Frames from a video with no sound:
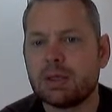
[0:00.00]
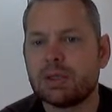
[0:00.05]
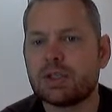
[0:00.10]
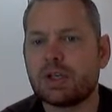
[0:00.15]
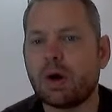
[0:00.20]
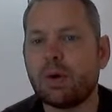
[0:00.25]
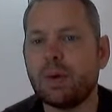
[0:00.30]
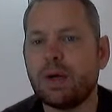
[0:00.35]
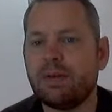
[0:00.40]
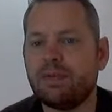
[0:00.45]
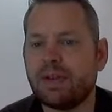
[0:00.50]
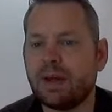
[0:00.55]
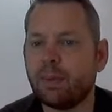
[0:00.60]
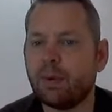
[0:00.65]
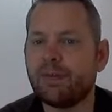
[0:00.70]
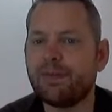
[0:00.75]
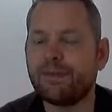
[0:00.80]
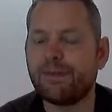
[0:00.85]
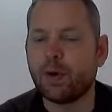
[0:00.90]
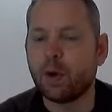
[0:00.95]
So if there
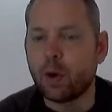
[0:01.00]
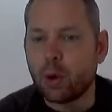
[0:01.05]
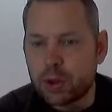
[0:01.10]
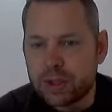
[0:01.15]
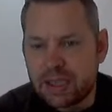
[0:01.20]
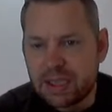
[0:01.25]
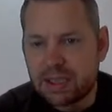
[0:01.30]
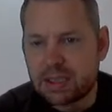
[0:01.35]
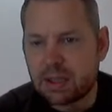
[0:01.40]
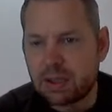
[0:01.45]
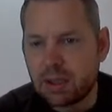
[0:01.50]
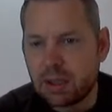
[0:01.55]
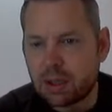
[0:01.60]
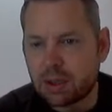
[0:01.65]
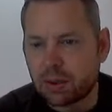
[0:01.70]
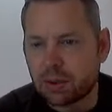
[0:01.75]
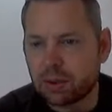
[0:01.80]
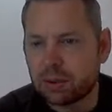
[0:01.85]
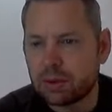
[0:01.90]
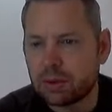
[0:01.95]
were 40
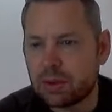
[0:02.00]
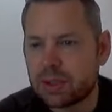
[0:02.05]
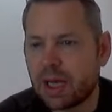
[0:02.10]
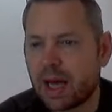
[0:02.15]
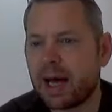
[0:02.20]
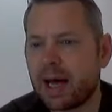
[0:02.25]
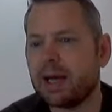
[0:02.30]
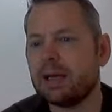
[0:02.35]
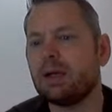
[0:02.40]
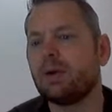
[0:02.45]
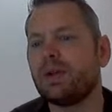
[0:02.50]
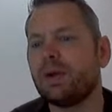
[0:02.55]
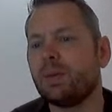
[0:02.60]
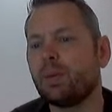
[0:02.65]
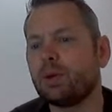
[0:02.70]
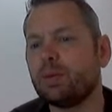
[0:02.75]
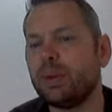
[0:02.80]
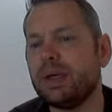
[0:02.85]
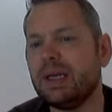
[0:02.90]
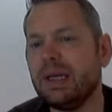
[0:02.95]
circles, I know there
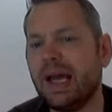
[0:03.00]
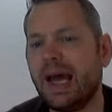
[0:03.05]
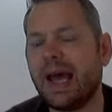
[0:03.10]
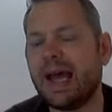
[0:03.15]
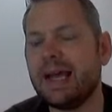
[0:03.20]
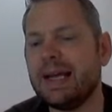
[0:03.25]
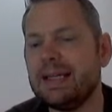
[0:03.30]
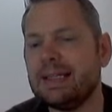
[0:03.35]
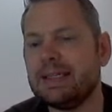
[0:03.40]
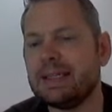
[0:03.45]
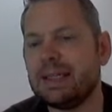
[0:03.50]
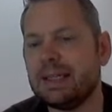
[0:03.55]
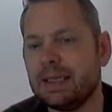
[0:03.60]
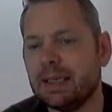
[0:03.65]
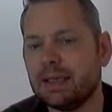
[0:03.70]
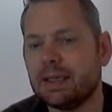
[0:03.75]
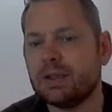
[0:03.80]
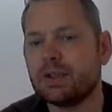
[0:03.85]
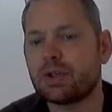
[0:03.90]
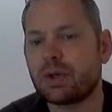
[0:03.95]
would be 80
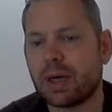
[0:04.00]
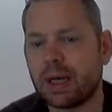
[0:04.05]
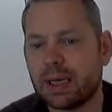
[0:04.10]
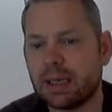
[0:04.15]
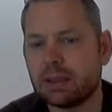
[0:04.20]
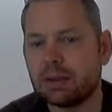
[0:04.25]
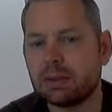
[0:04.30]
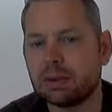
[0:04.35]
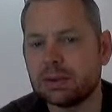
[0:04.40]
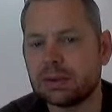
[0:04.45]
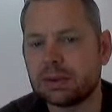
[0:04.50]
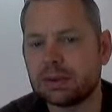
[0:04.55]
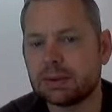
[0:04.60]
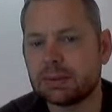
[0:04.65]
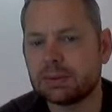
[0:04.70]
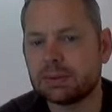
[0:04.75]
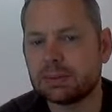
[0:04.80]
triangles.